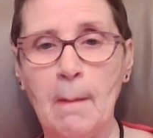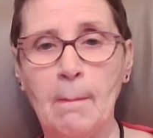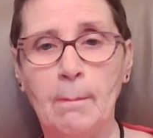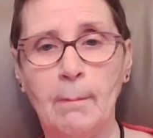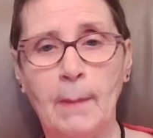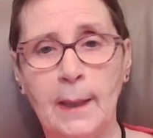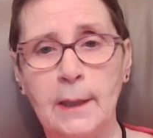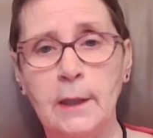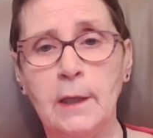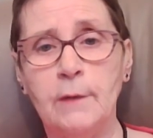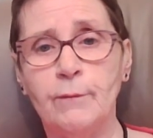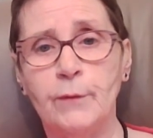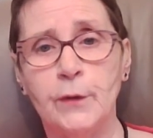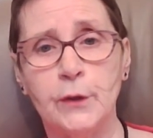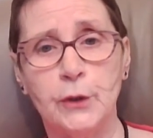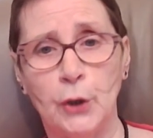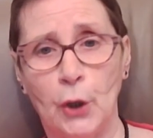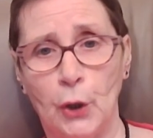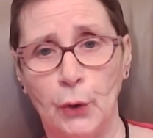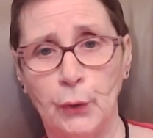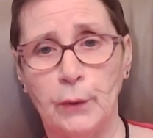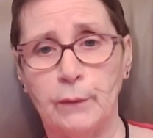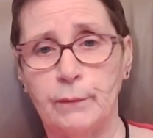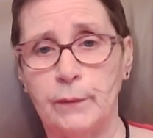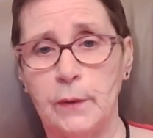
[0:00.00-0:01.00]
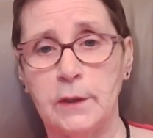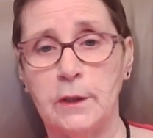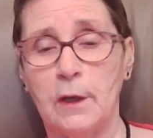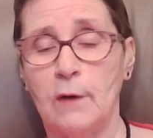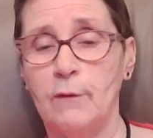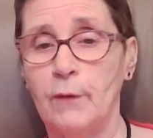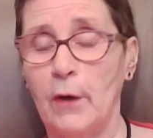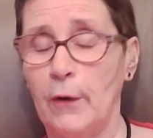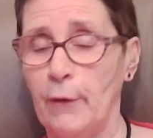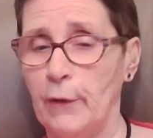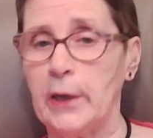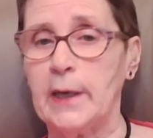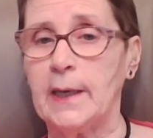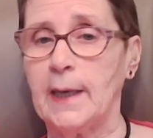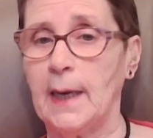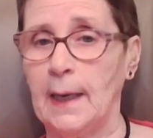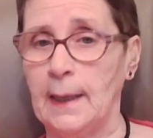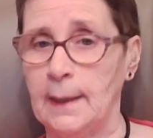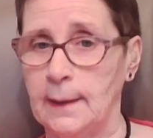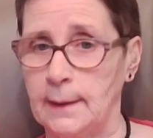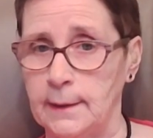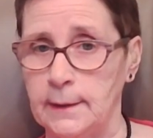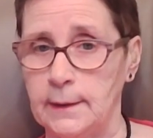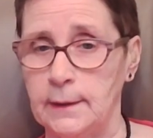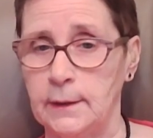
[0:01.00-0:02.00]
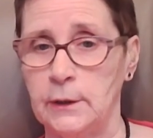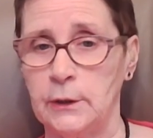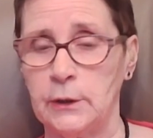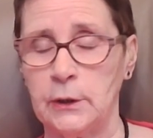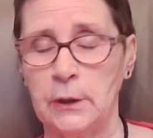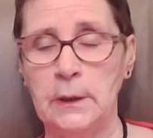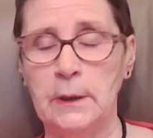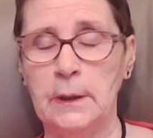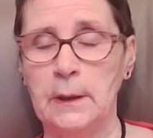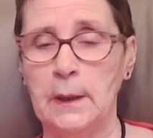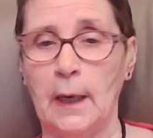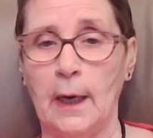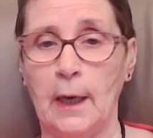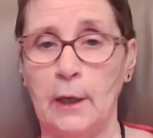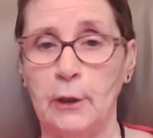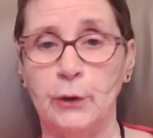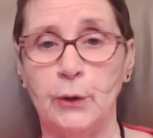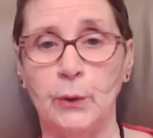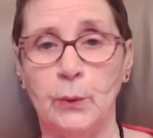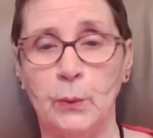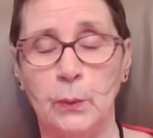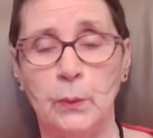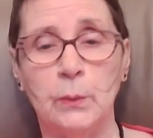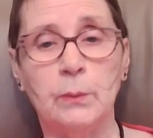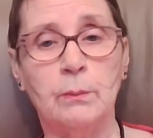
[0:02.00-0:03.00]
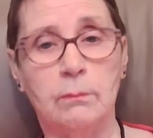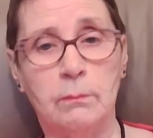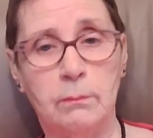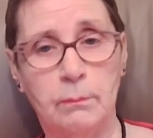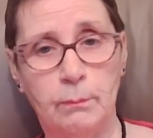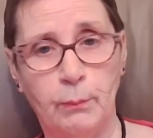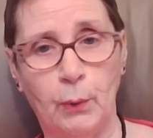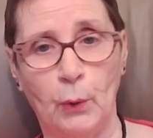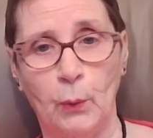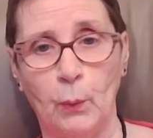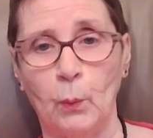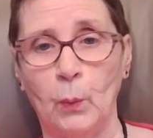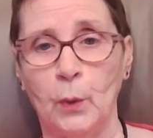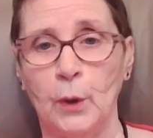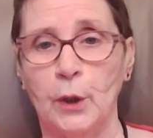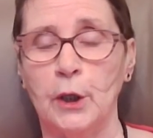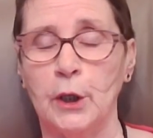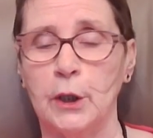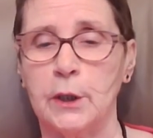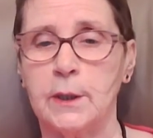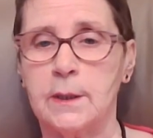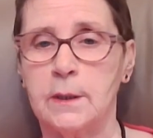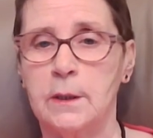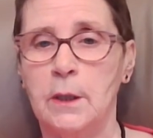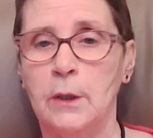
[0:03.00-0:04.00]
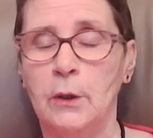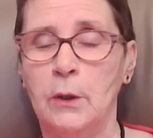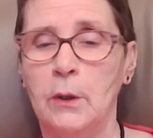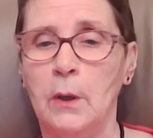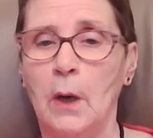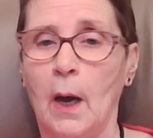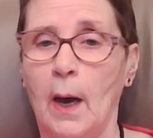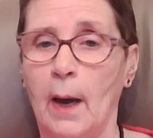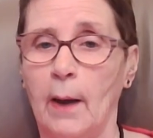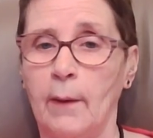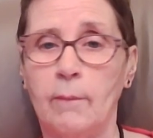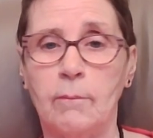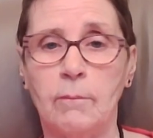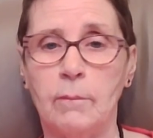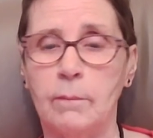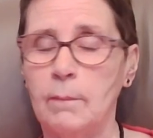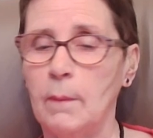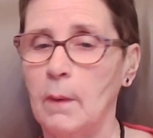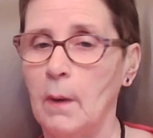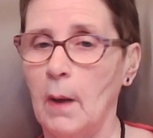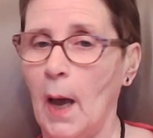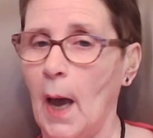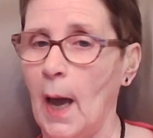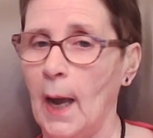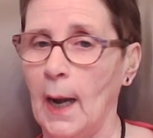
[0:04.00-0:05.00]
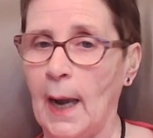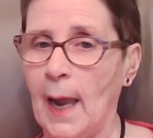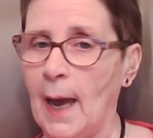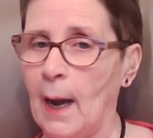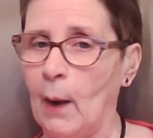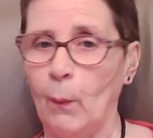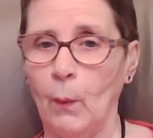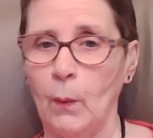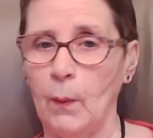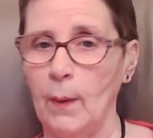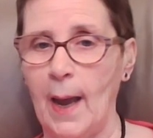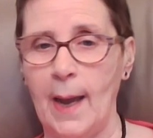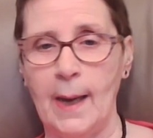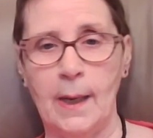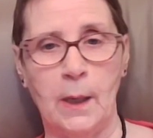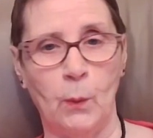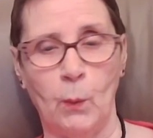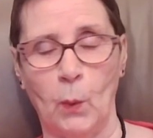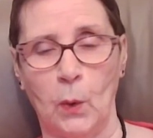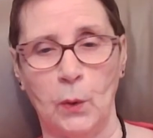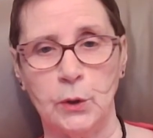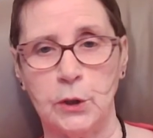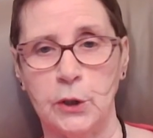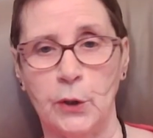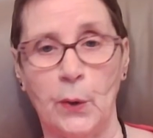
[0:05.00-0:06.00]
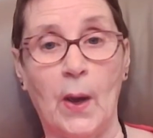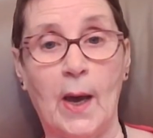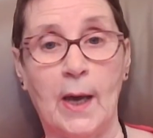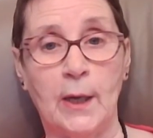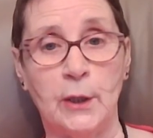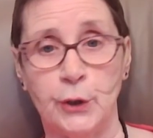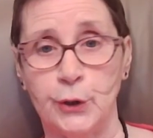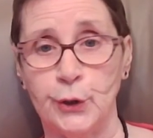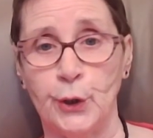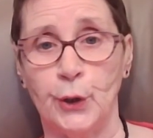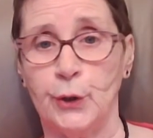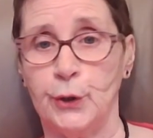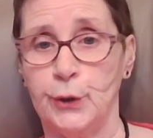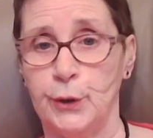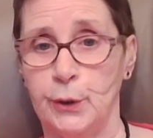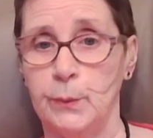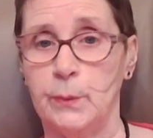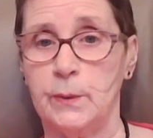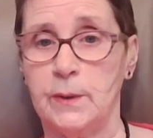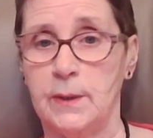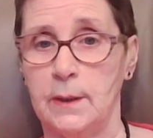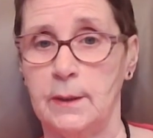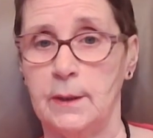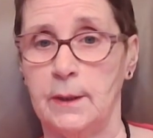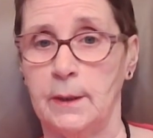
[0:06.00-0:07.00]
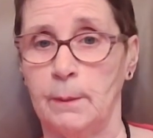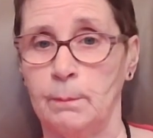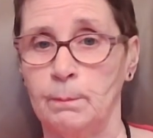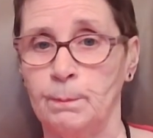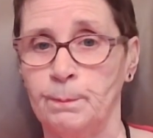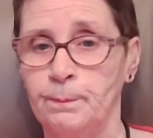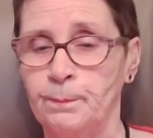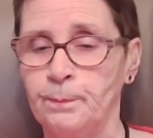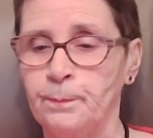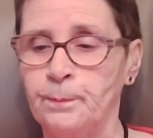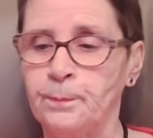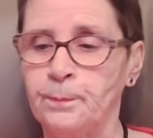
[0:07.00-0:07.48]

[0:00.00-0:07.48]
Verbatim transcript: Many photographers are very kind and do put work and allow anyone to enjoy using them.